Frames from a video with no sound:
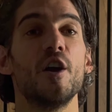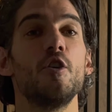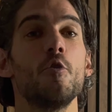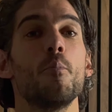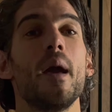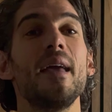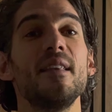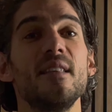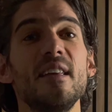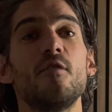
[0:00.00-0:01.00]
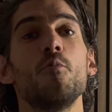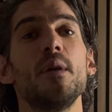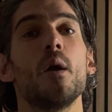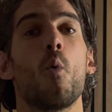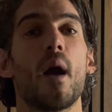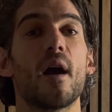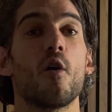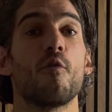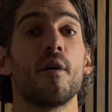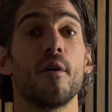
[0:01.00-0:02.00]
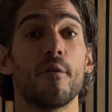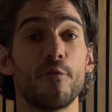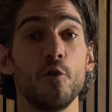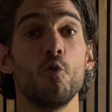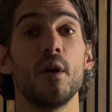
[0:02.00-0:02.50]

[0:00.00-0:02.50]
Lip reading: you may need to be aware of a few